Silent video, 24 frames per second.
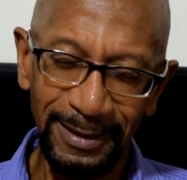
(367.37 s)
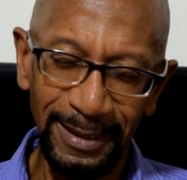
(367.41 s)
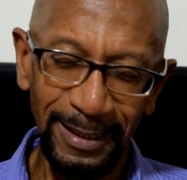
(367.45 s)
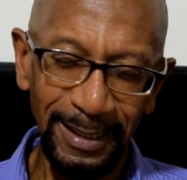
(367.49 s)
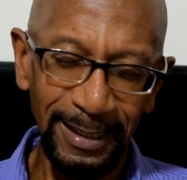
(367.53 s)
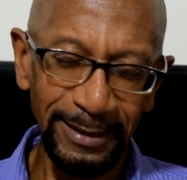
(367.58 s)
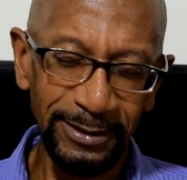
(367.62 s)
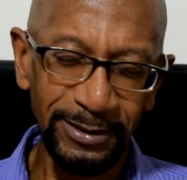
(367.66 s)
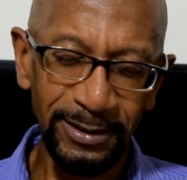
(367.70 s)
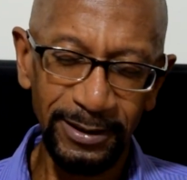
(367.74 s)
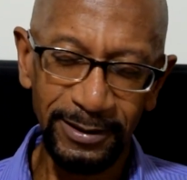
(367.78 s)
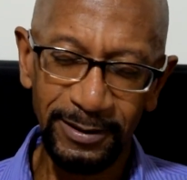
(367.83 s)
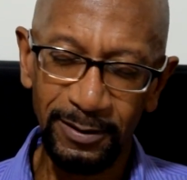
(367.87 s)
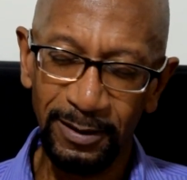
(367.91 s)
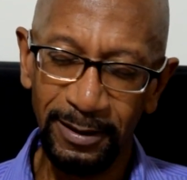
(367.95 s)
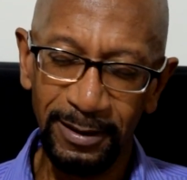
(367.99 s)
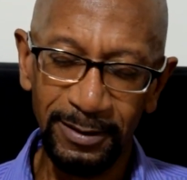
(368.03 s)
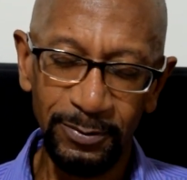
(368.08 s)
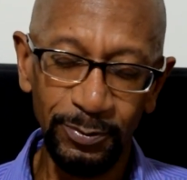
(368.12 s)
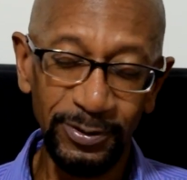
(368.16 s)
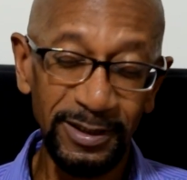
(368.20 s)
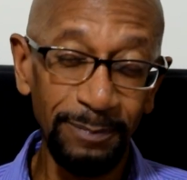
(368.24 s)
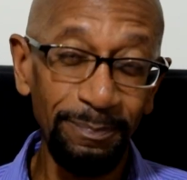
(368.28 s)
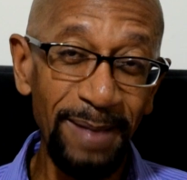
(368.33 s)
It's just,
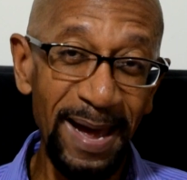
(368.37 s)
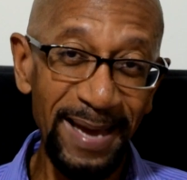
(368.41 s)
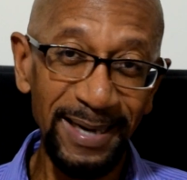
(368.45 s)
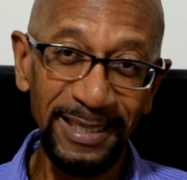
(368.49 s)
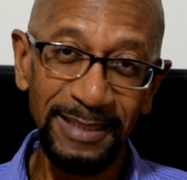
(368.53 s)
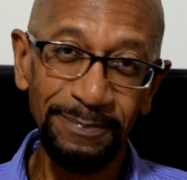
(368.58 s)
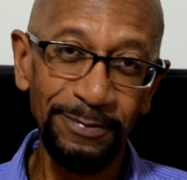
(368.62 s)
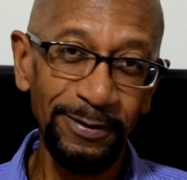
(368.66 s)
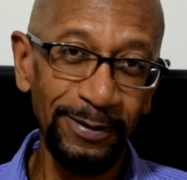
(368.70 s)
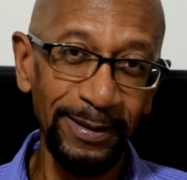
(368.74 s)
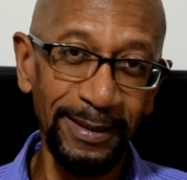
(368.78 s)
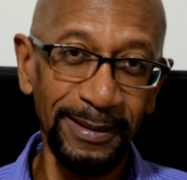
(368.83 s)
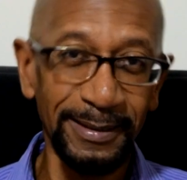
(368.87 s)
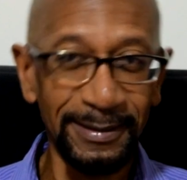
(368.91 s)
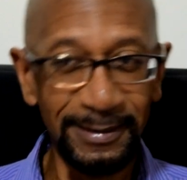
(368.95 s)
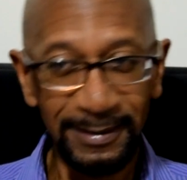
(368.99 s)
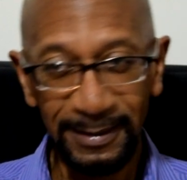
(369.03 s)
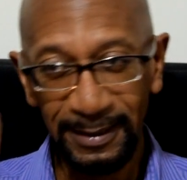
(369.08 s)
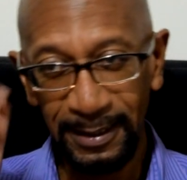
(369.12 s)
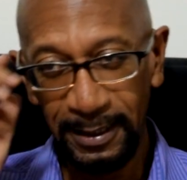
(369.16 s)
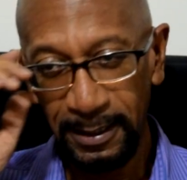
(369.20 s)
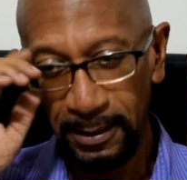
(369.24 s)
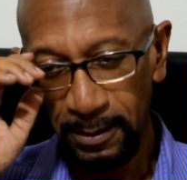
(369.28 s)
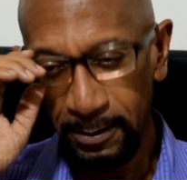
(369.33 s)
it was a bad experience,
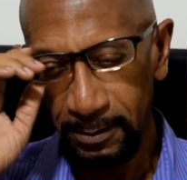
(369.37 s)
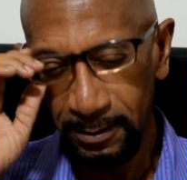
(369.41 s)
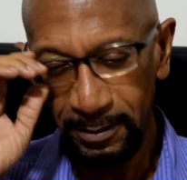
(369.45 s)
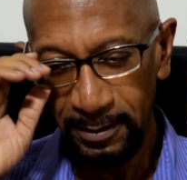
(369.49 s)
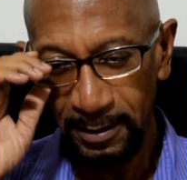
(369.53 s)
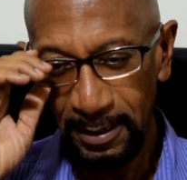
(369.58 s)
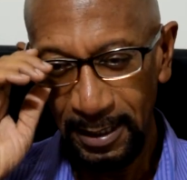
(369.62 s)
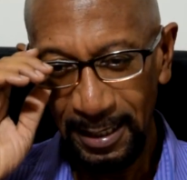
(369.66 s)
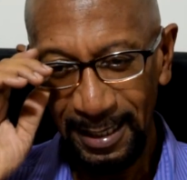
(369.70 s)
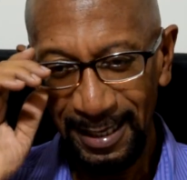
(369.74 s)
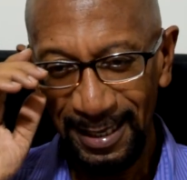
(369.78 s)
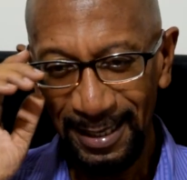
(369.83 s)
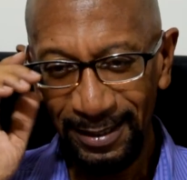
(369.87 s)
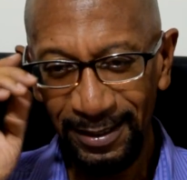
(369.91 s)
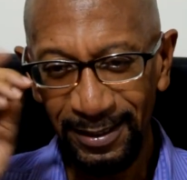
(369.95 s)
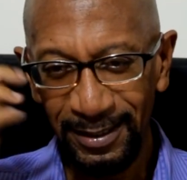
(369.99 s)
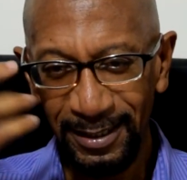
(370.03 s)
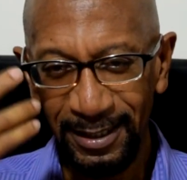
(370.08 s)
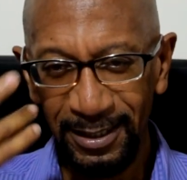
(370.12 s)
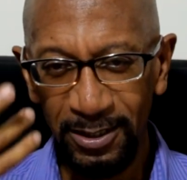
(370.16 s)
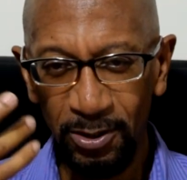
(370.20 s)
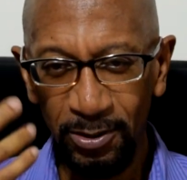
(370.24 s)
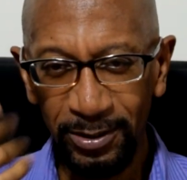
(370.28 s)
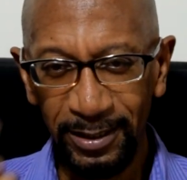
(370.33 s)
you know. I think
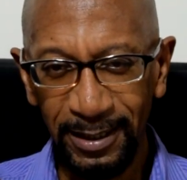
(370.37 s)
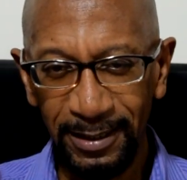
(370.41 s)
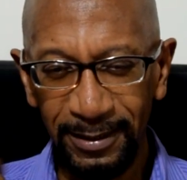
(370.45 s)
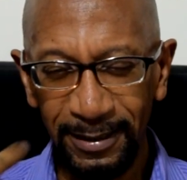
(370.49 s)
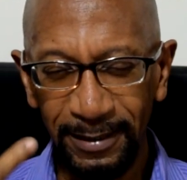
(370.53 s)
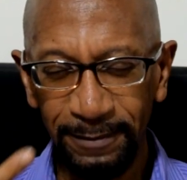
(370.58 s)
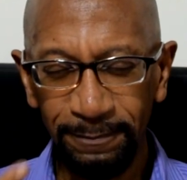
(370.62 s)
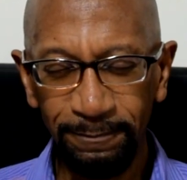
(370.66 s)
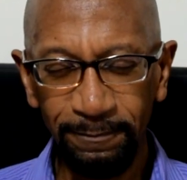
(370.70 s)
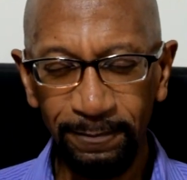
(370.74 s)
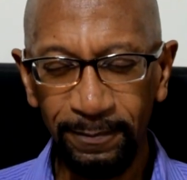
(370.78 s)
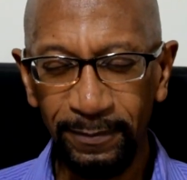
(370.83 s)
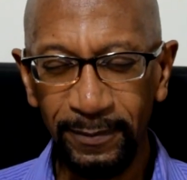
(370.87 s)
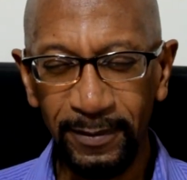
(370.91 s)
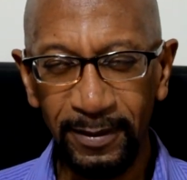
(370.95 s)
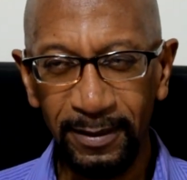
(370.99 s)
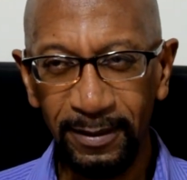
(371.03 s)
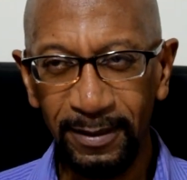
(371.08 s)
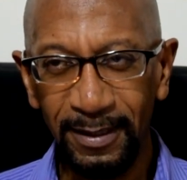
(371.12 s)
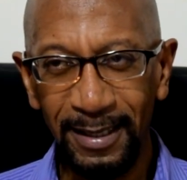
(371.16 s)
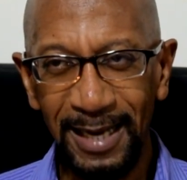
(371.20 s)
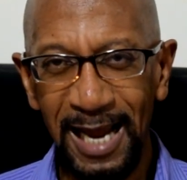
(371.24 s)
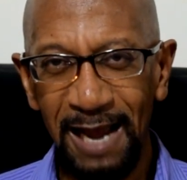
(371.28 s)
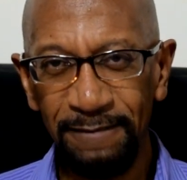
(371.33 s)
they don't
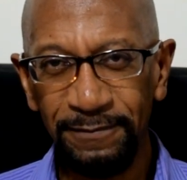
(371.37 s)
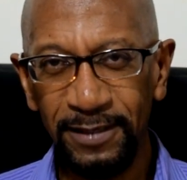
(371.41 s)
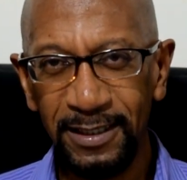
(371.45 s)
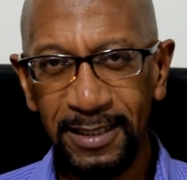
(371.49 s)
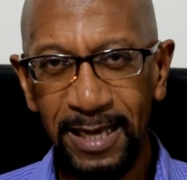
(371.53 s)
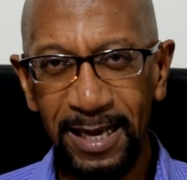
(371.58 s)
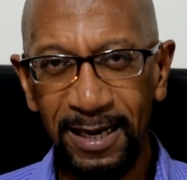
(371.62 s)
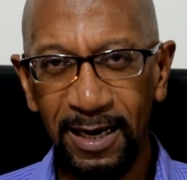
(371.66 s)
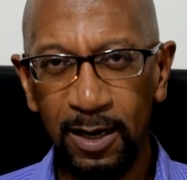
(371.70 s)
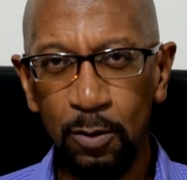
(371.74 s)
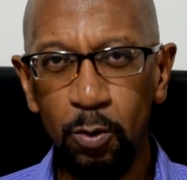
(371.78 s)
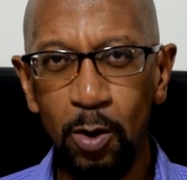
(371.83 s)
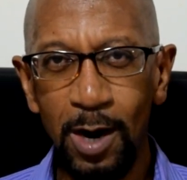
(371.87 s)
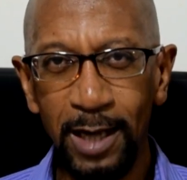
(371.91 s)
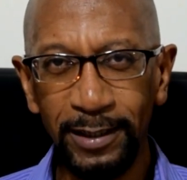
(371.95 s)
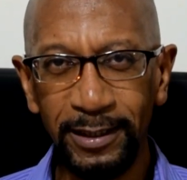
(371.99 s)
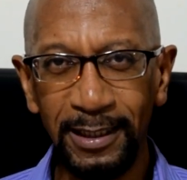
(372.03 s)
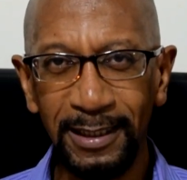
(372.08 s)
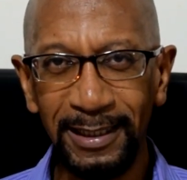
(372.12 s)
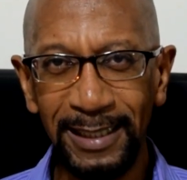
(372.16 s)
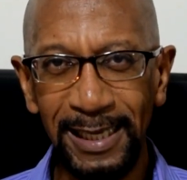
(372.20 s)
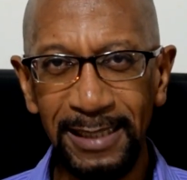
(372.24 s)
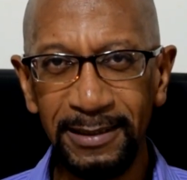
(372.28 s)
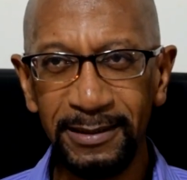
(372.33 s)
have these kind of quality
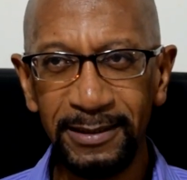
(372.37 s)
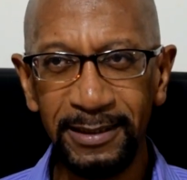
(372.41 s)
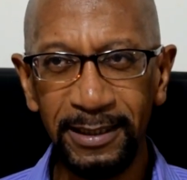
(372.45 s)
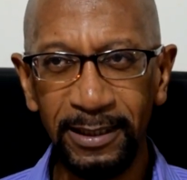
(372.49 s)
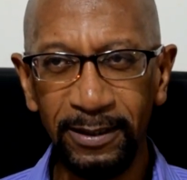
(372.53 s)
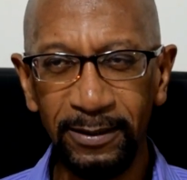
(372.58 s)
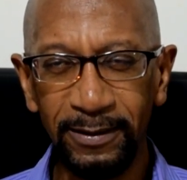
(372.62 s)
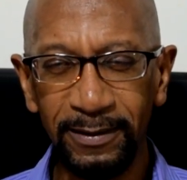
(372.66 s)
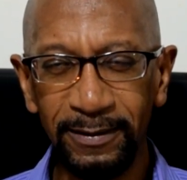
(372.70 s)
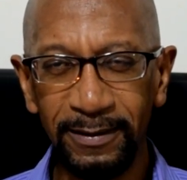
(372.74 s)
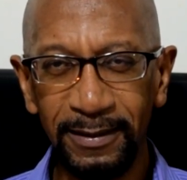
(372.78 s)
lens here.